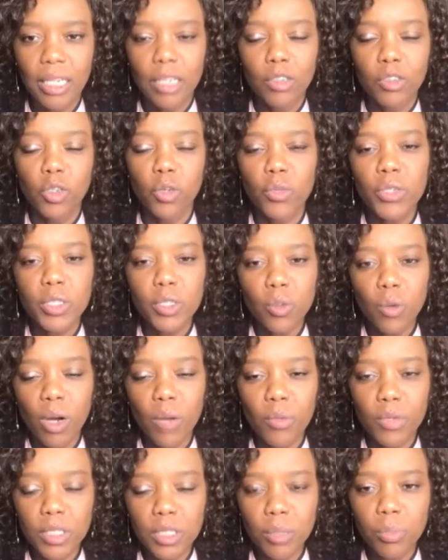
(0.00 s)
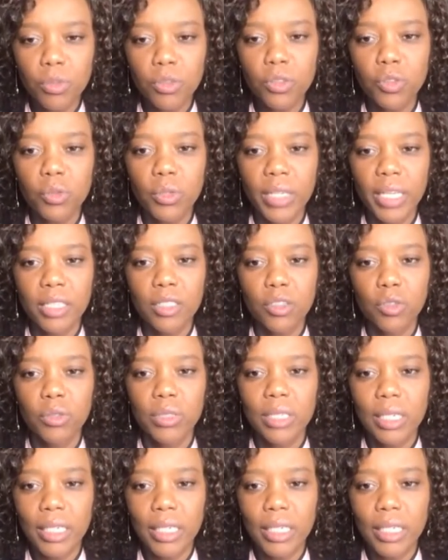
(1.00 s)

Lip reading: The reason why I was able to get those